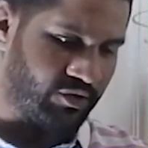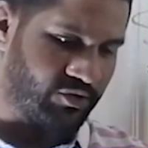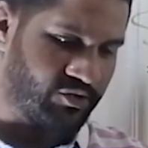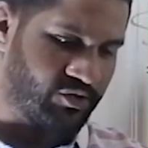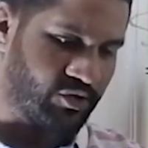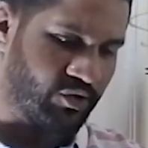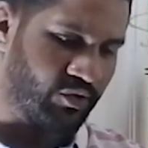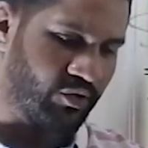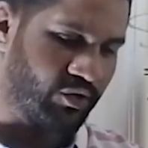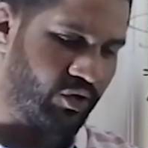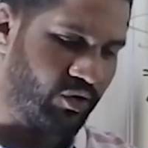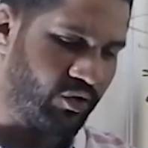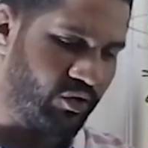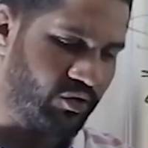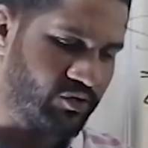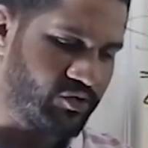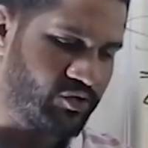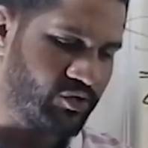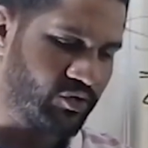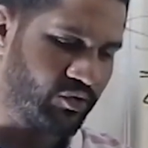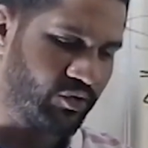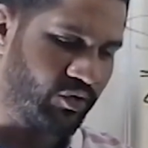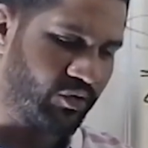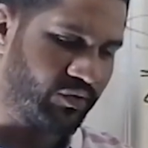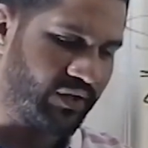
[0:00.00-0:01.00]
So you
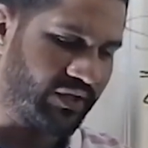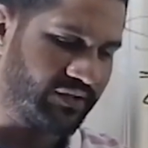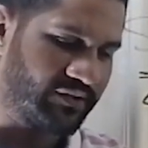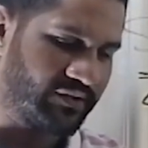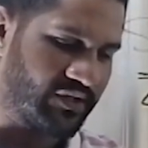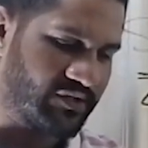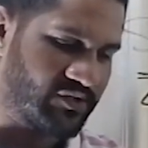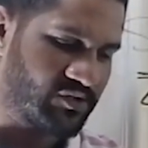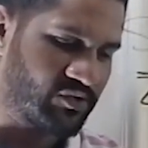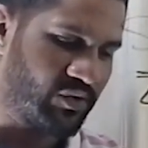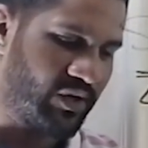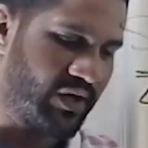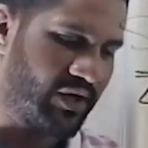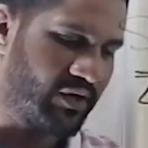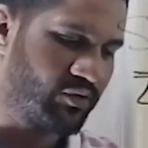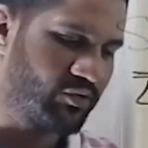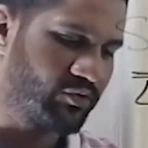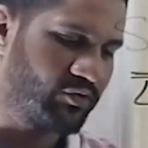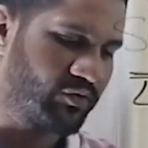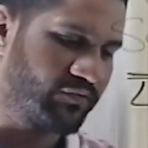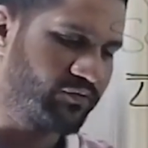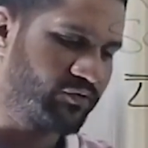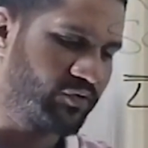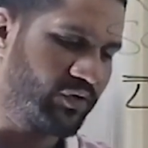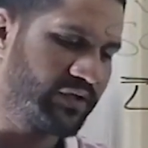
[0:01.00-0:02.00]
also know that the square
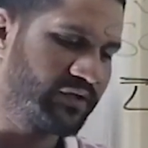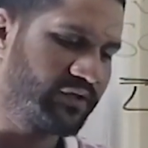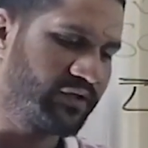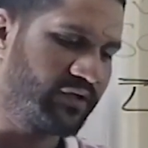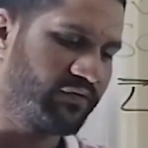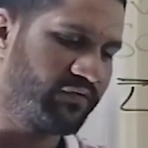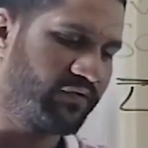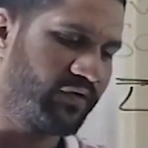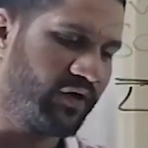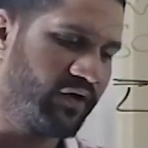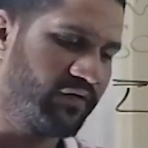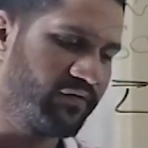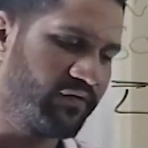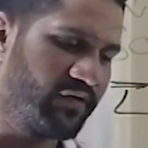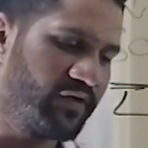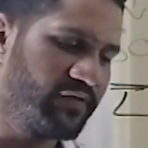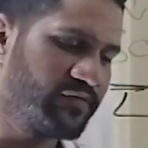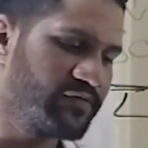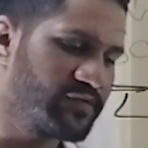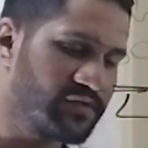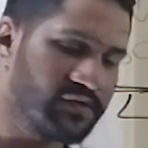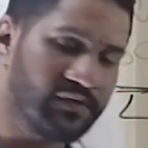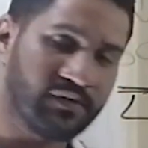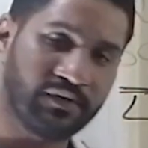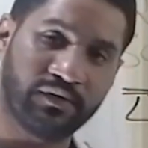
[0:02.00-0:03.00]
root of 25
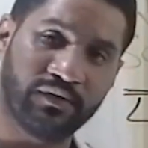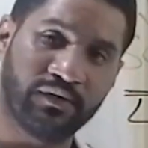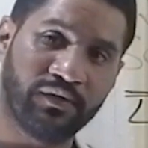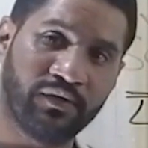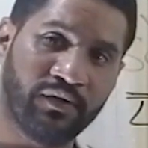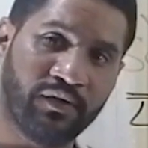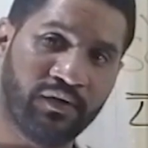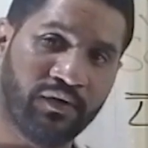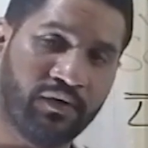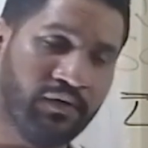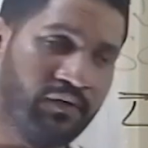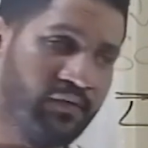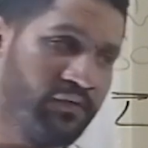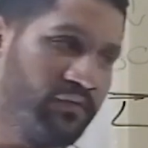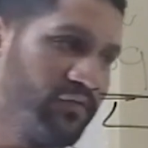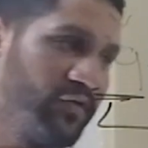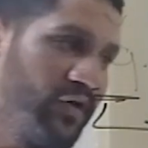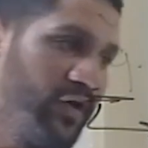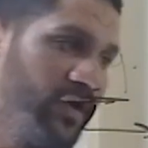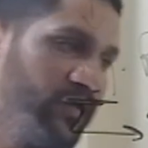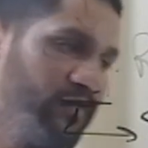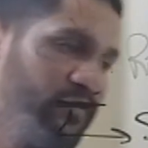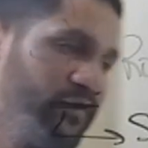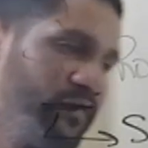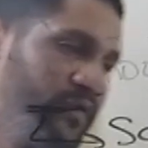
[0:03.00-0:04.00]
gives
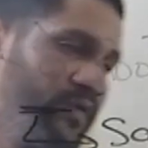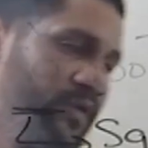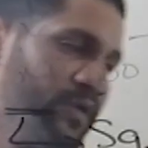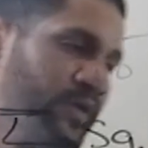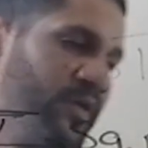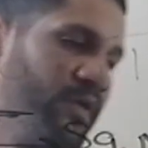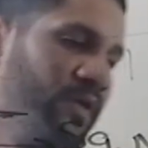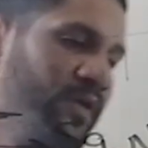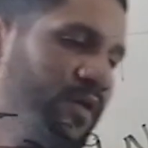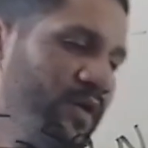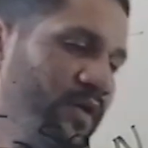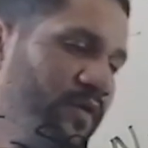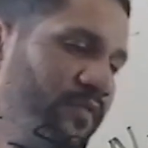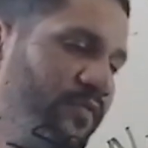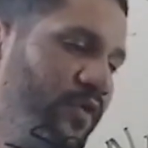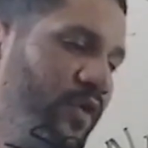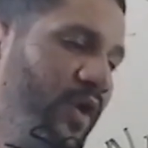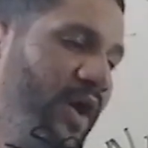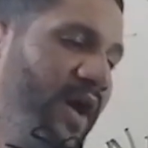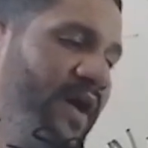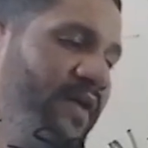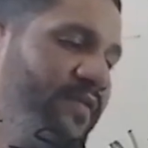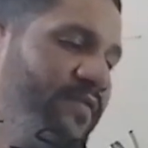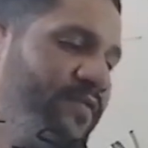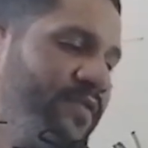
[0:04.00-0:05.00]
5. If you
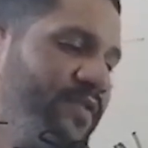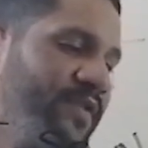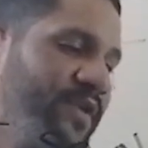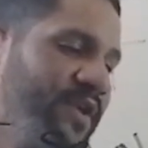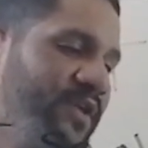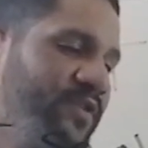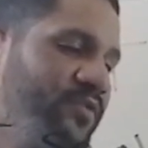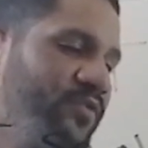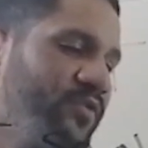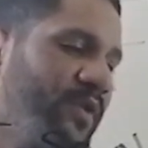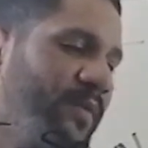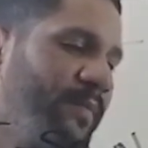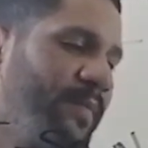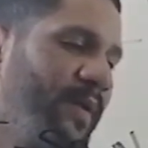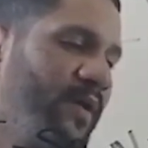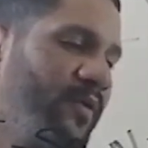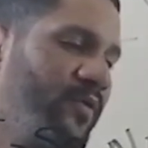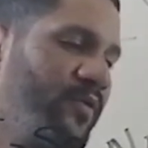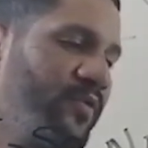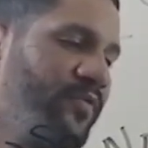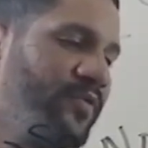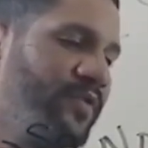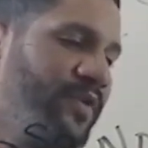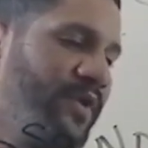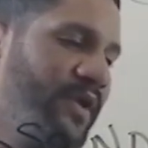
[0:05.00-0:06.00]
have 3 to the
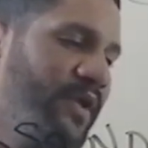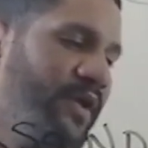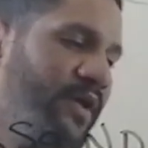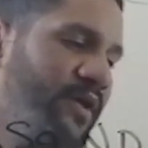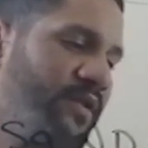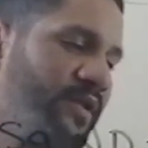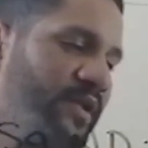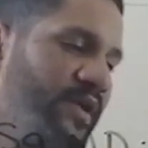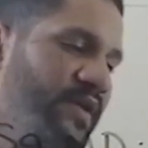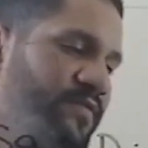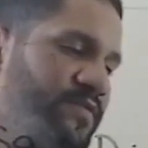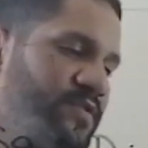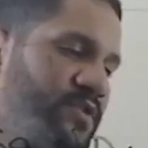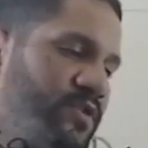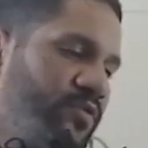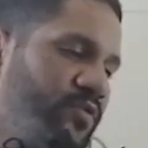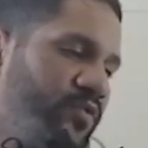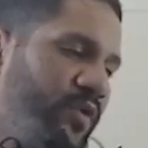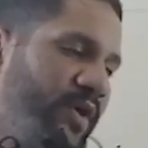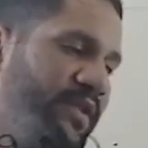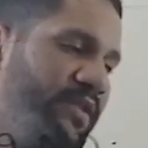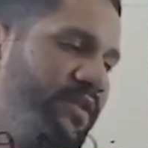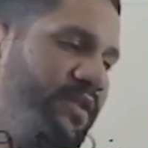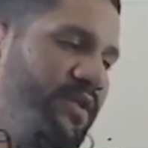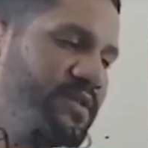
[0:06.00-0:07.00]
power of 3, it gives you
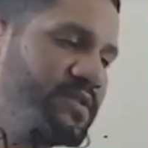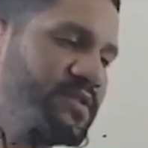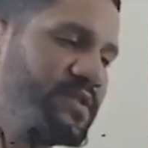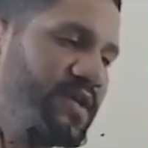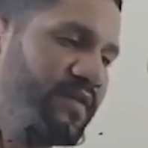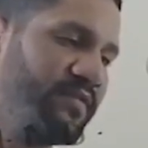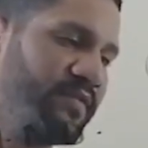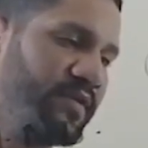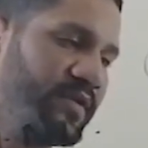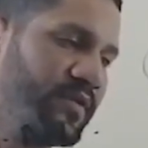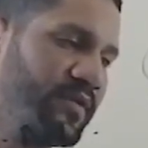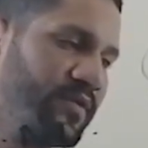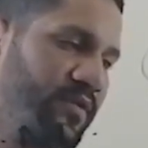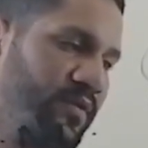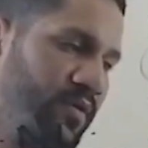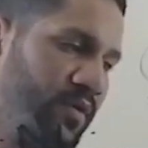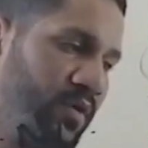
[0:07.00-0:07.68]
27.